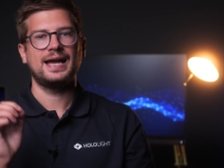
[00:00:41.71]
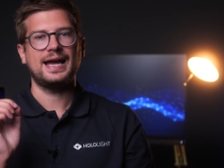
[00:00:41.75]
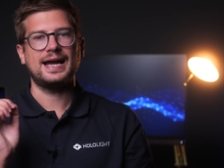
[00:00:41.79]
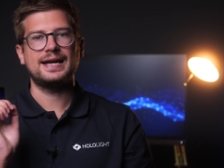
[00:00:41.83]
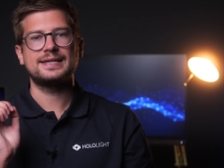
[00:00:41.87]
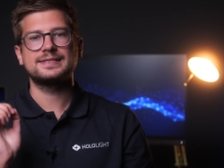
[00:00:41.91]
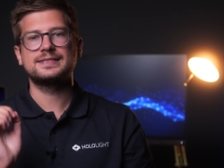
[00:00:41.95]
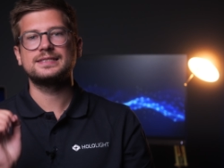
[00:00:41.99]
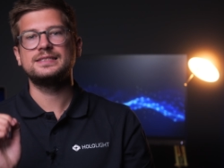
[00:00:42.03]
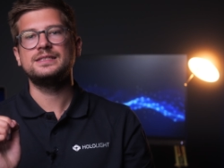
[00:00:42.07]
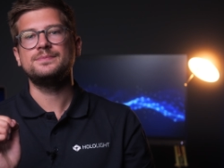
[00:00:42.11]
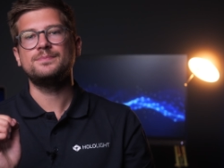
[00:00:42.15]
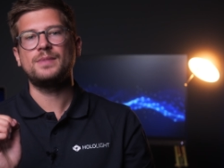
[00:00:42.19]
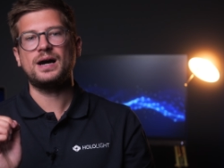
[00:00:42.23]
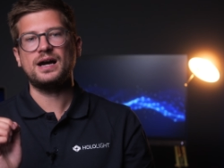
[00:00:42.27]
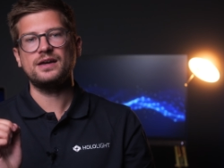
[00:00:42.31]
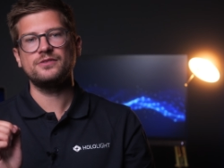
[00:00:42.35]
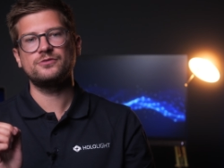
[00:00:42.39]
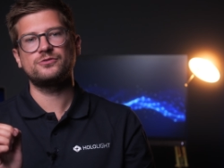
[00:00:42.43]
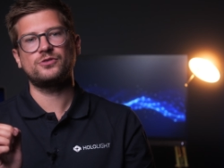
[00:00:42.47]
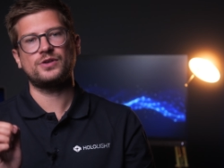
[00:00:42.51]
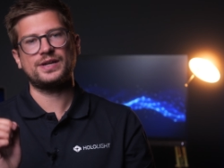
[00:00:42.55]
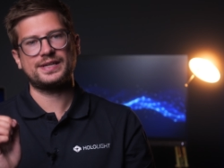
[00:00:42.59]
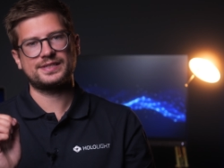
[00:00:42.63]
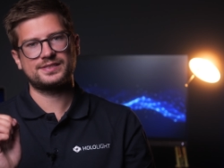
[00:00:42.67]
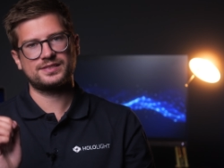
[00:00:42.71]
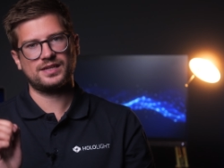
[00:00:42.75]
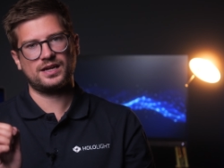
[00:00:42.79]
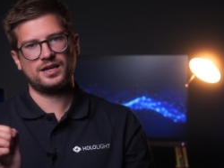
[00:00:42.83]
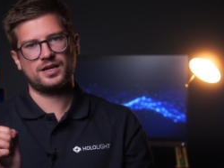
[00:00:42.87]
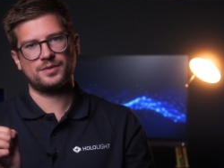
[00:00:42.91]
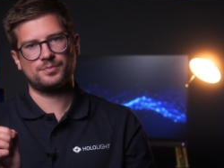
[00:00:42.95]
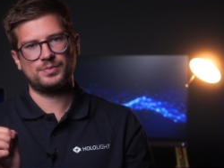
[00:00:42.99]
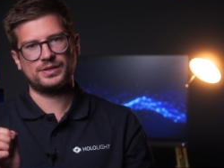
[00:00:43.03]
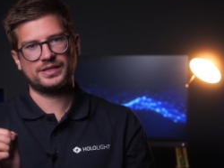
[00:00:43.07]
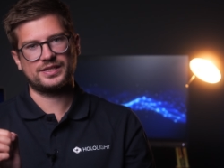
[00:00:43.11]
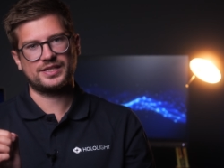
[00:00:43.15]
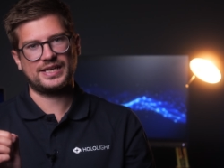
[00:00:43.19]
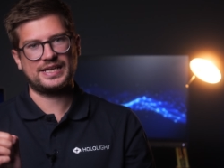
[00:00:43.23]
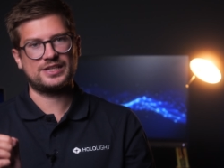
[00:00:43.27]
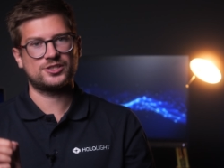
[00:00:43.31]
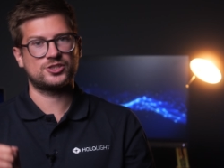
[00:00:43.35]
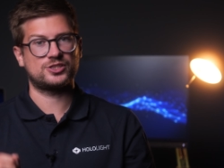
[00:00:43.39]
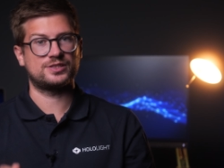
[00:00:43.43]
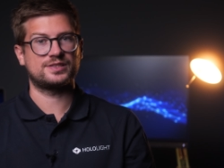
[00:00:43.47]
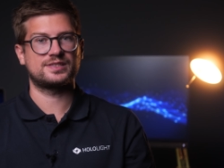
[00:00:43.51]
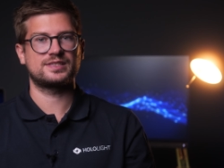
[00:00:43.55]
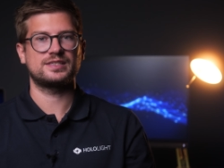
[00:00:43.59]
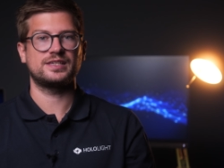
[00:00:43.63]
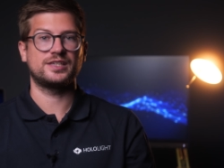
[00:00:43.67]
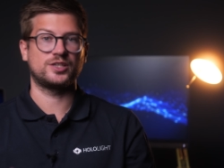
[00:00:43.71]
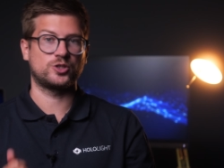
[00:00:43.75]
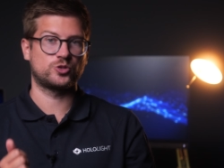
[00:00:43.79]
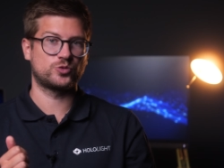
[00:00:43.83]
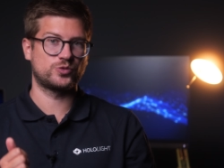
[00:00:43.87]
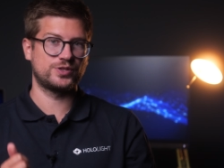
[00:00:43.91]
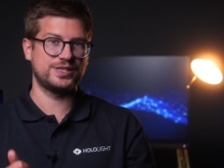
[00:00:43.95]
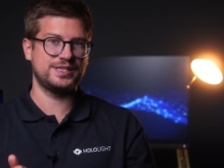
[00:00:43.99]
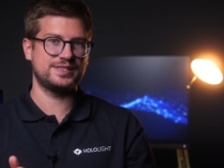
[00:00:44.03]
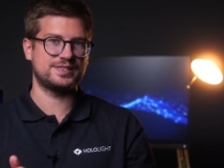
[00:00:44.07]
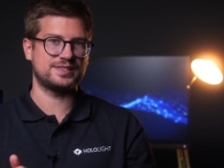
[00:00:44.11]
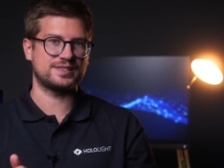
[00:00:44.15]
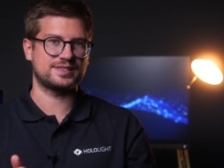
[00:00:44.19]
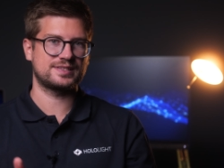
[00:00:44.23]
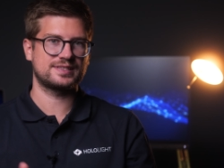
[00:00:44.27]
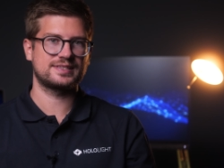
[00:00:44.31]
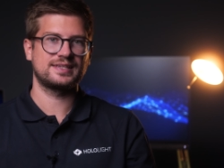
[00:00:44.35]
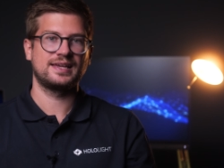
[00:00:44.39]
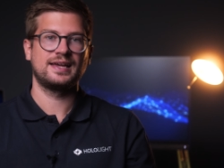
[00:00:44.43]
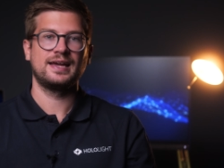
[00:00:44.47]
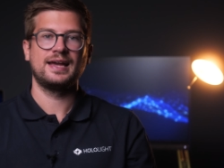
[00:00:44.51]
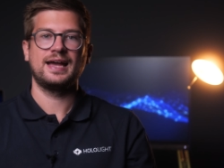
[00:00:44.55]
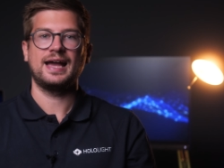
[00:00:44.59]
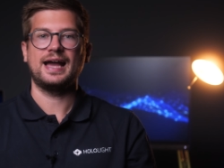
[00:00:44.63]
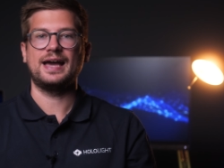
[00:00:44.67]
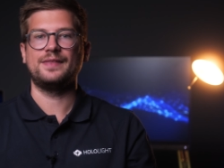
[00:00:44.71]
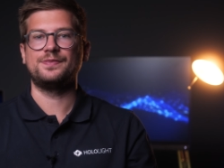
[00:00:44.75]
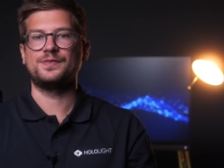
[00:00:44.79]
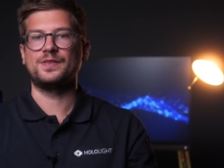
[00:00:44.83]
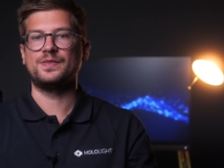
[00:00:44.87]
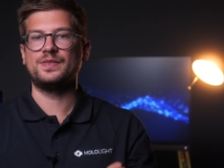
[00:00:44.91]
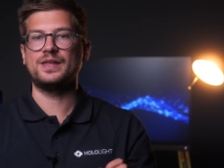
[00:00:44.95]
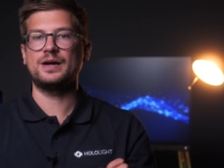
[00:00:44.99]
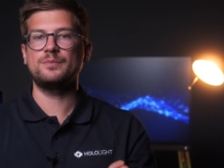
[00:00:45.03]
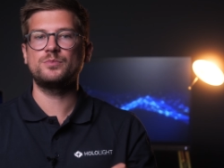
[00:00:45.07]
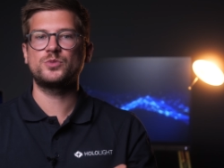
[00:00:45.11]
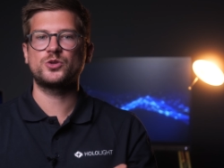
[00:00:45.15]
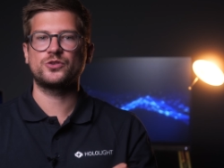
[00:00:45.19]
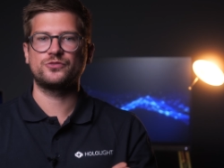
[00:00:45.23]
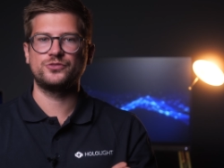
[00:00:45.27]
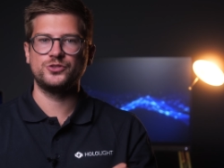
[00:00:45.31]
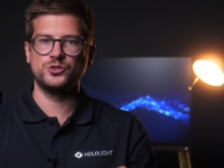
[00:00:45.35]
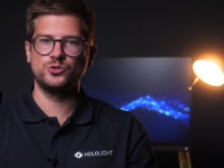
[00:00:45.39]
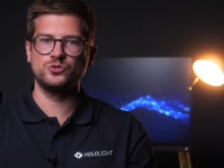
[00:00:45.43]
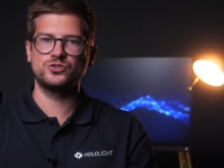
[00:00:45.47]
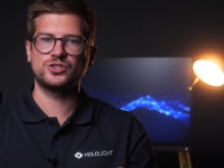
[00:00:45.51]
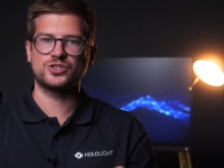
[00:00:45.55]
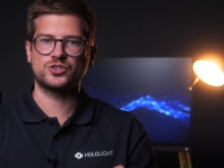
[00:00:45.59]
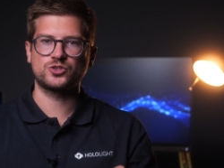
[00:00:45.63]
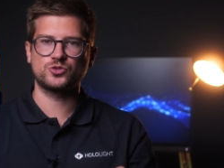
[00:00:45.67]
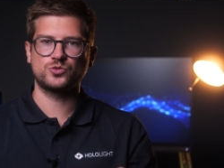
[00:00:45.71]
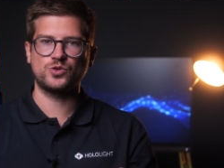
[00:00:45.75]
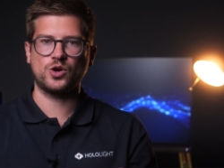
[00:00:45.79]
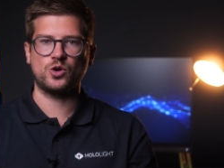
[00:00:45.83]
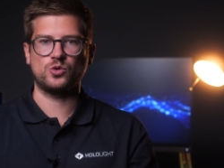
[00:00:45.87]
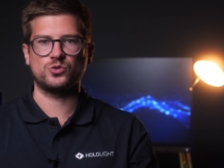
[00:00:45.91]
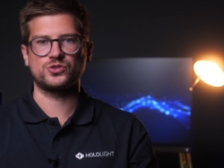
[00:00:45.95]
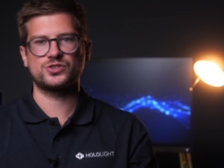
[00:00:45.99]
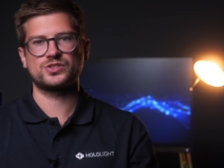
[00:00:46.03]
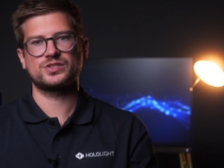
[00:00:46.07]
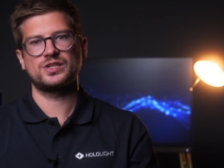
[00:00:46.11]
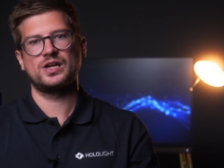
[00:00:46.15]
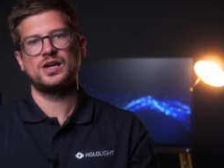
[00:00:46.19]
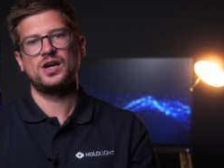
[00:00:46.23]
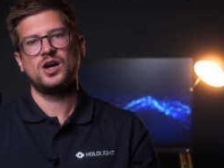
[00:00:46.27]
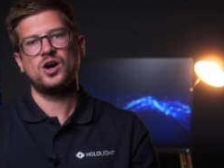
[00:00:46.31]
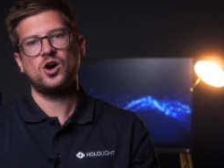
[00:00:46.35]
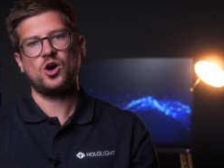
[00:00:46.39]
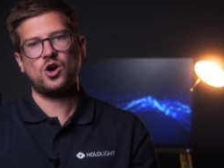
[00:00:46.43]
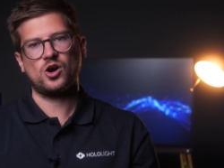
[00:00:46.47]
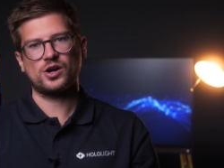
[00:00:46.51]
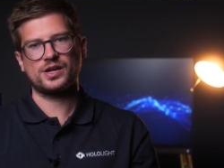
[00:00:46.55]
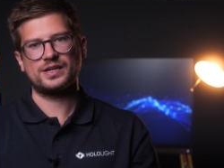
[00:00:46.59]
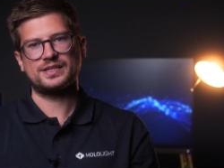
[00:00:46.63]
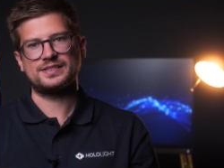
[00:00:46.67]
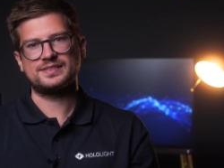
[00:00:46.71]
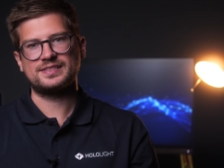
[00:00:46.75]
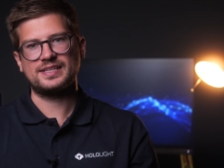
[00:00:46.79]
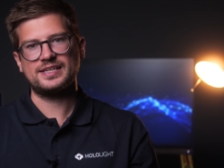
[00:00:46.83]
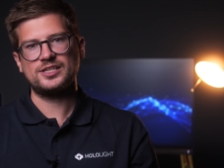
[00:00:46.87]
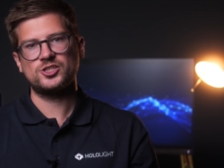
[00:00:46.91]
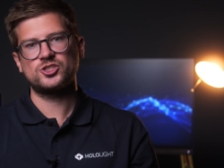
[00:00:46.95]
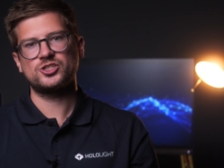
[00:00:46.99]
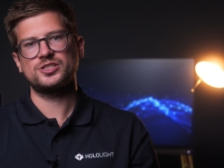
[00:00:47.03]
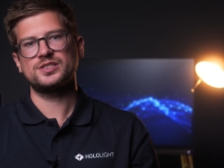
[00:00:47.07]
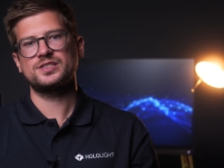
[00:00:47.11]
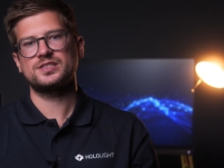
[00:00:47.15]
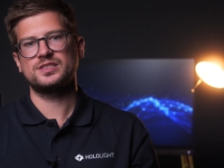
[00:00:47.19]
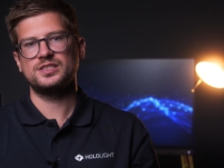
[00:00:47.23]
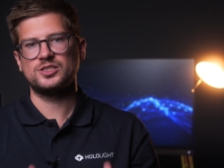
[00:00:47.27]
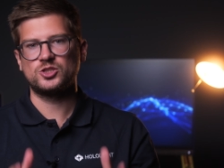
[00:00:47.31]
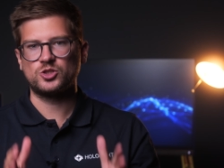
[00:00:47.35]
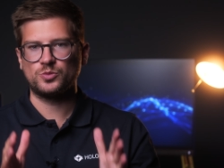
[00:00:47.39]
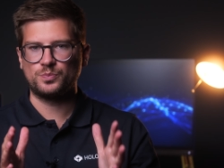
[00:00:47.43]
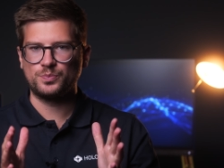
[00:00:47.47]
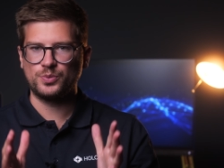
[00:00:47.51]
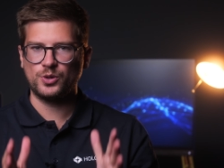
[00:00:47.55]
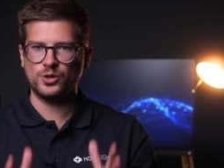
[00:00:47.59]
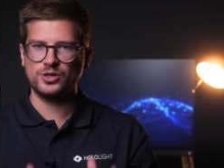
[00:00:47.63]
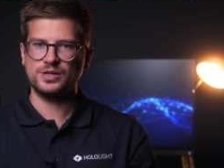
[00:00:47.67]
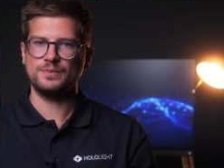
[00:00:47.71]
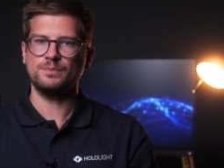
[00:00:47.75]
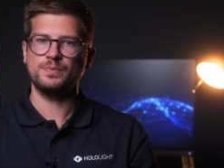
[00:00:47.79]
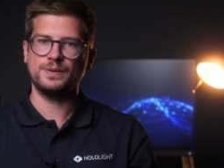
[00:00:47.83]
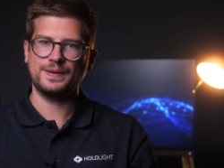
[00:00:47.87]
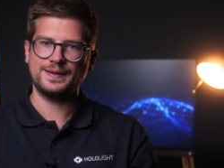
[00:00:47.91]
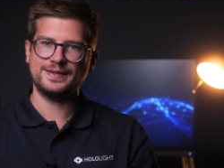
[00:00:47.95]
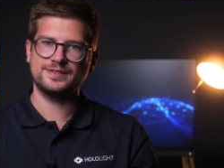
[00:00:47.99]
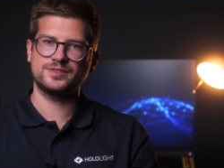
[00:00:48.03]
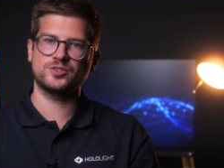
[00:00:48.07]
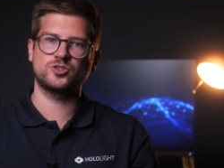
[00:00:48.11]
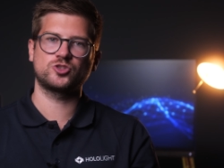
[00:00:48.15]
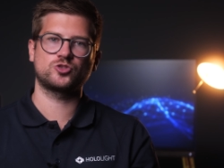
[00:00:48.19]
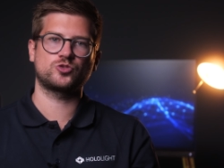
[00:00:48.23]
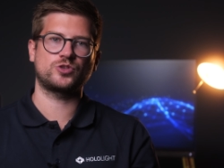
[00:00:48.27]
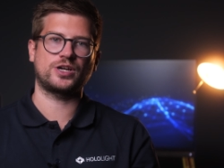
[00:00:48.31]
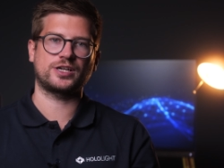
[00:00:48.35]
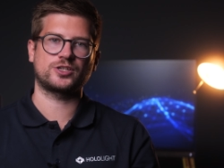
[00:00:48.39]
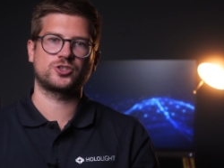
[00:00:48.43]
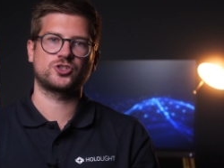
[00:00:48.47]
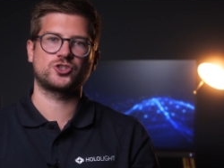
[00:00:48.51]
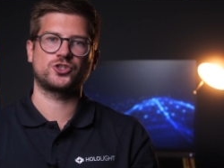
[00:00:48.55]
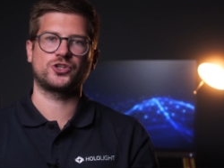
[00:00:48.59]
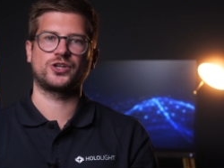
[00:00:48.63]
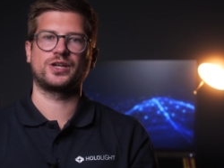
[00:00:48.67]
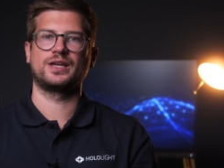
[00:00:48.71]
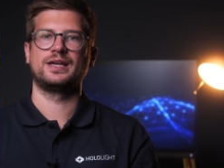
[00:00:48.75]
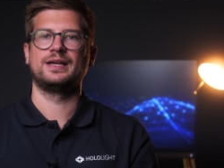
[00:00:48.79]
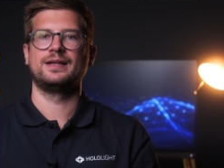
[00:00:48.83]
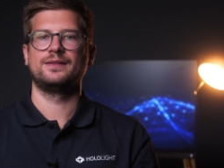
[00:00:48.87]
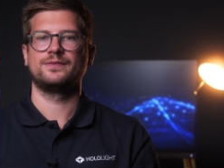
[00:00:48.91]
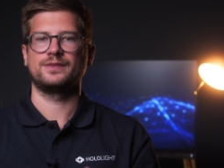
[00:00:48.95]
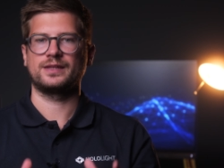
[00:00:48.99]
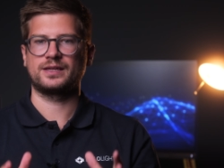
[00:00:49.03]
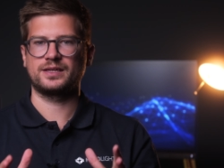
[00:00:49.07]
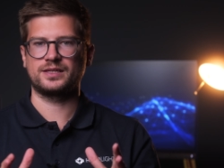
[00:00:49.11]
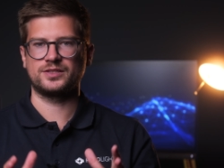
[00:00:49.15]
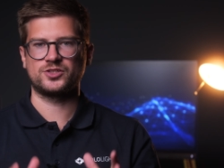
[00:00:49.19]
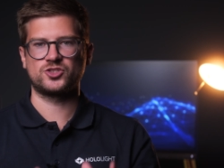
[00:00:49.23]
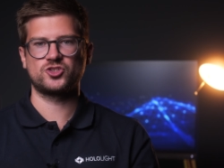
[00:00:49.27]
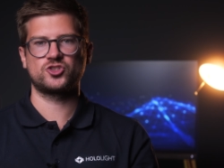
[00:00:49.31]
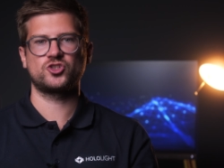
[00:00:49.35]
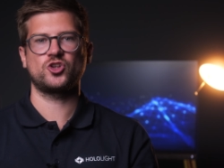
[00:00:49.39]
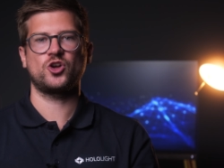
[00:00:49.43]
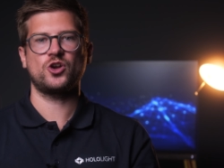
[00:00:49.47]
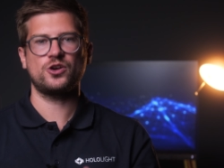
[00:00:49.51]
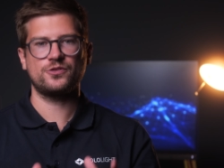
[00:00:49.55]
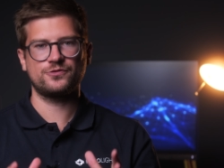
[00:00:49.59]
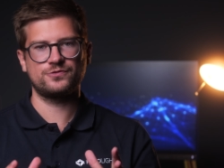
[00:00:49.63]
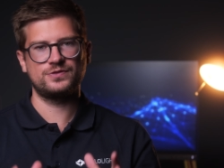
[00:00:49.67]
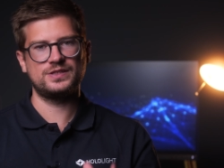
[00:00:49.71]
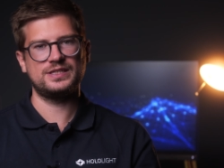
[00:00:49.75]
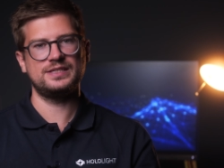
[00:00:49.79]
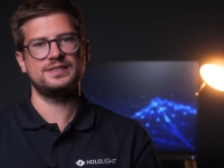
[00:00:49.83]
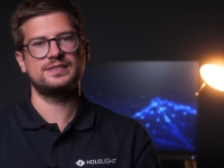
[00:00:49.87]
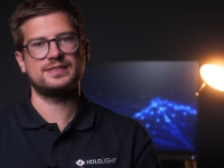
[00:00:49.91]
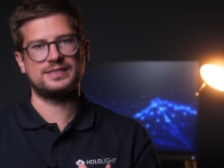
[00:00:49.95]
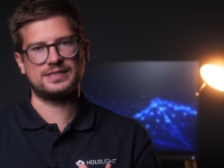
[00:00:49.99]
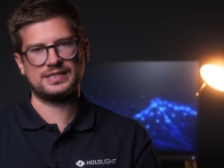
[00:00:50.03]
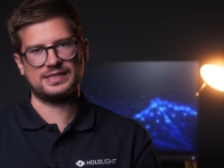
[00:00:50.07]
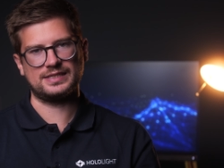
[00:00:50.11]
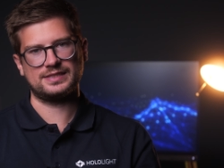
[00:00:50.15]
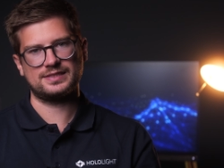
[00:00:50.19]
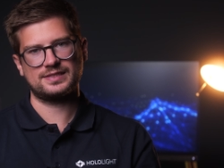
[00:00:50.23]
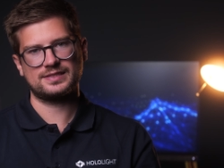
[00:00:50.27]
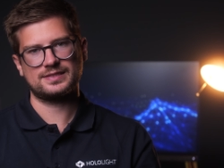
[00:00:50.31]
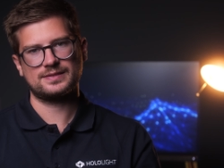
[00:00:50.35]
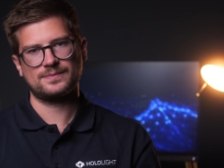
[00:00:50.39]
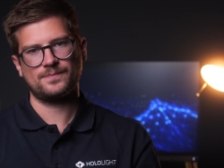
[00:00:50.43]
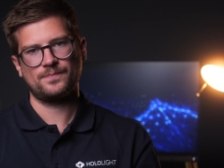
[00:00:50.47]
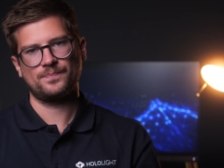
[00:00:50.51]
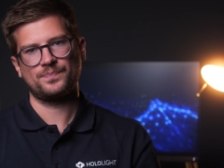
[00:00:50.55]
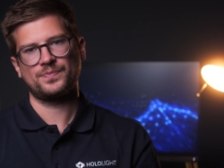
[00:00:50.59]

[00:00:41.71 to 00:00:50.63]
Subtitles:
As the demand for XR applications increases and the number of users grows, organizations need to put in place a structure that can serve these needs.